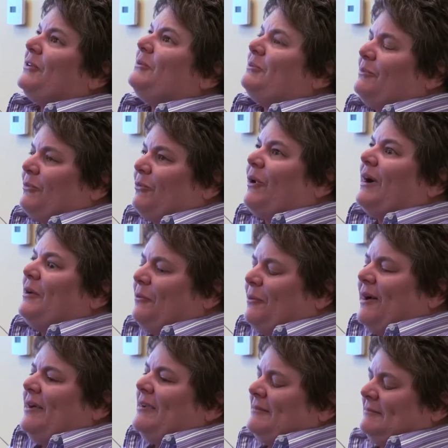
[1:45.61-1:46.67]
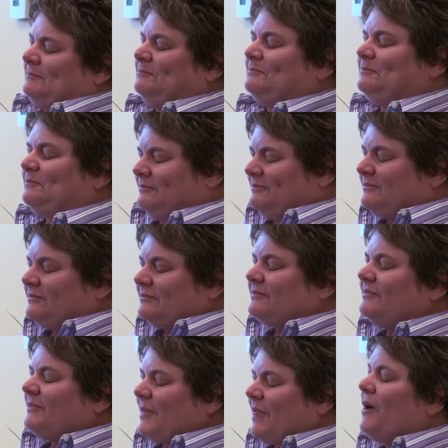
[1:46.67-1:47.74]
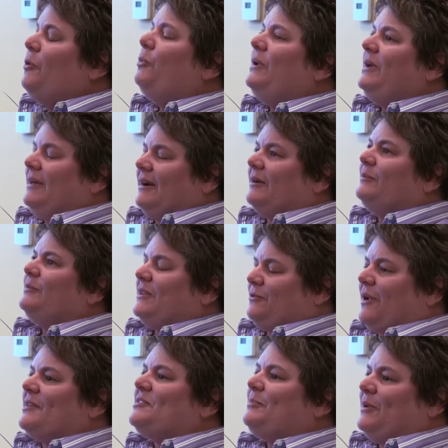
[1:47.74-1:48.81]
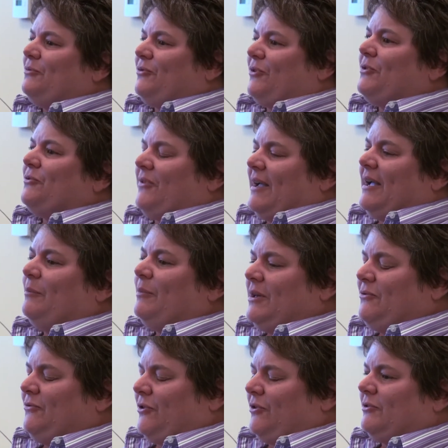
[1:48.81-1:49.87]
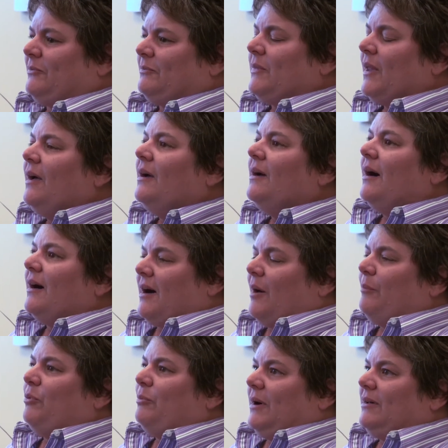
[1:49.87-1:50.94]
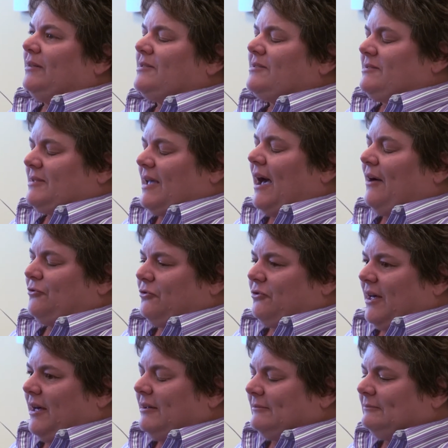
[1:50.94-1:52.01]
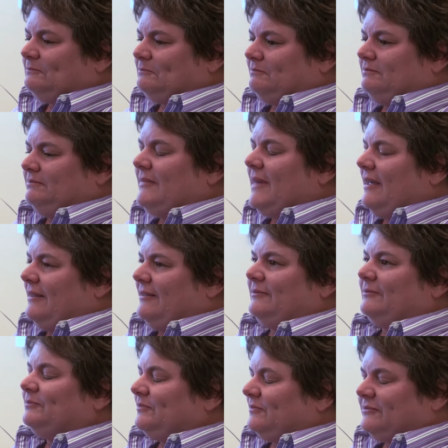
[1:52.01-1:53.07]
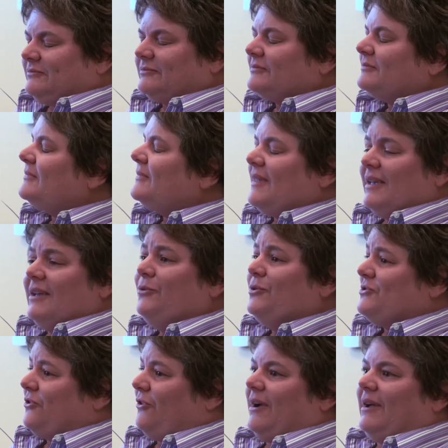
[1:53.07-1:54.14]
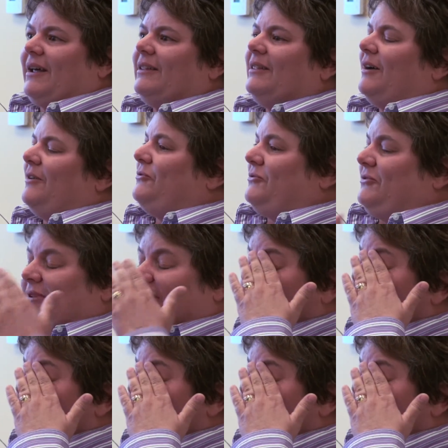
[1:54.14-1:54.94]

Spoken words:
them right away. We did respite for the family for a couple months after that, and it was great. I loved